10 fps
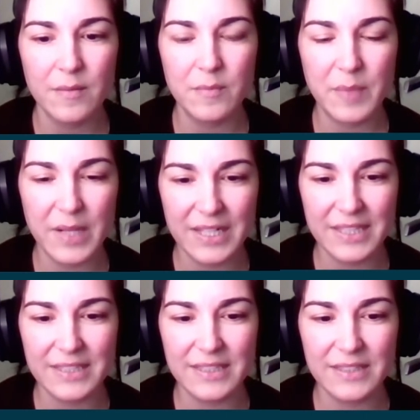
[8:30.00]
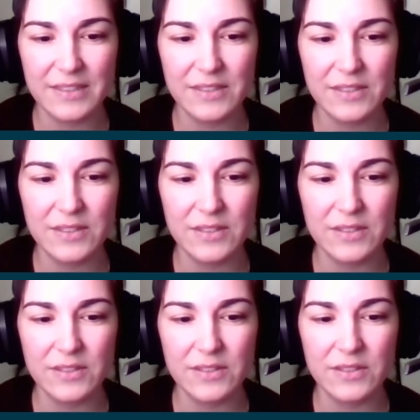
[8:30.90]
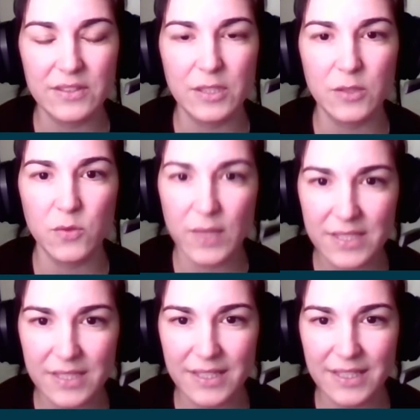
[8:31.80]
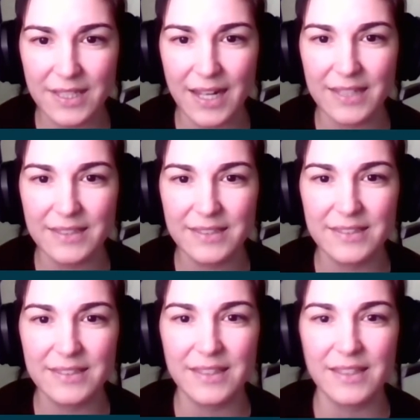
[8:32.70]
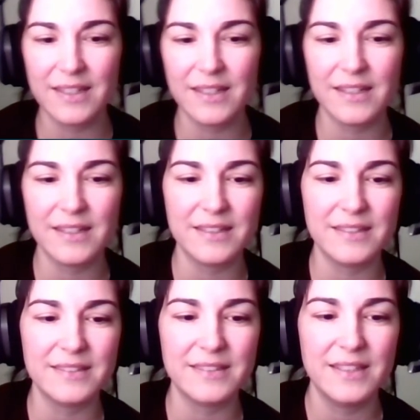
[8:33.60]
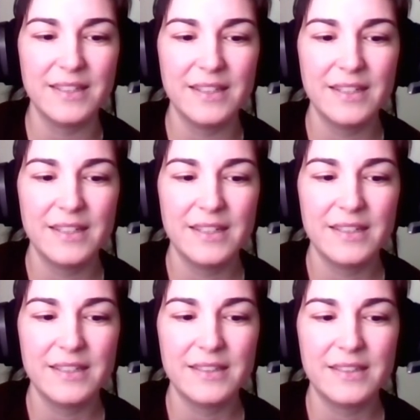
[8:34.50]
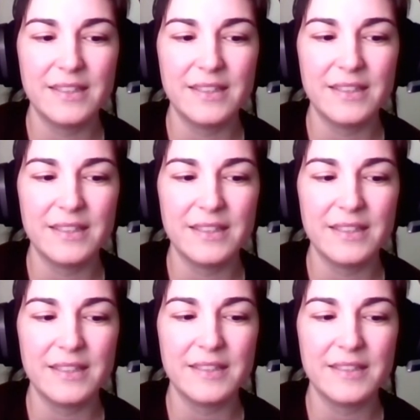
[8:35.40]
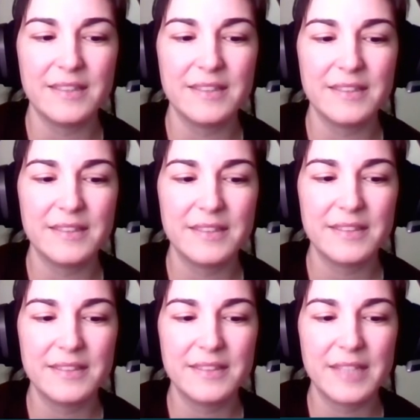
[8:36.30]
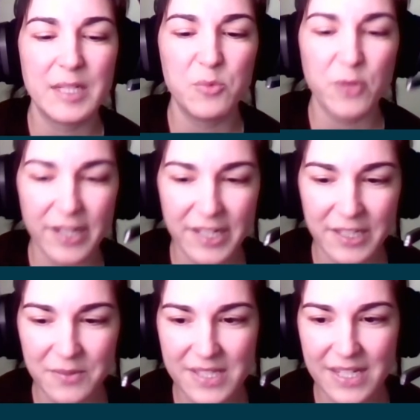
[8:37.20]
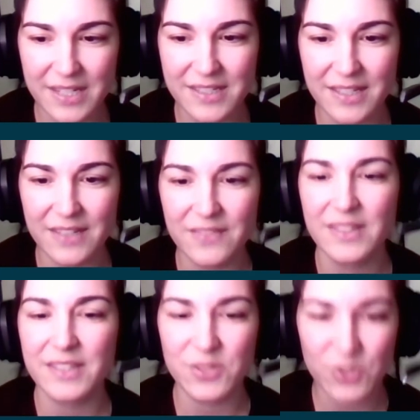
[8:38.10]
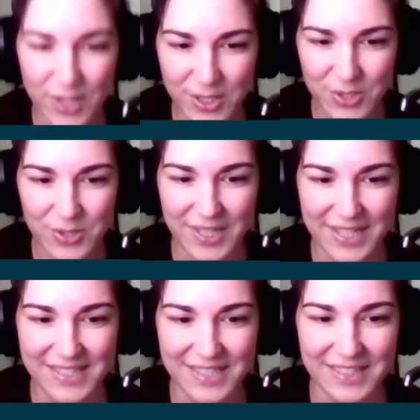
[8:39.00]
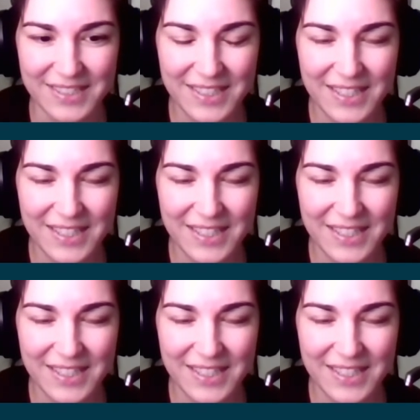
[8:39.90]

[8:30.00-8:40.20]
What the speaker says: But she went to the class, and the librarian was there to give the instructional lesson,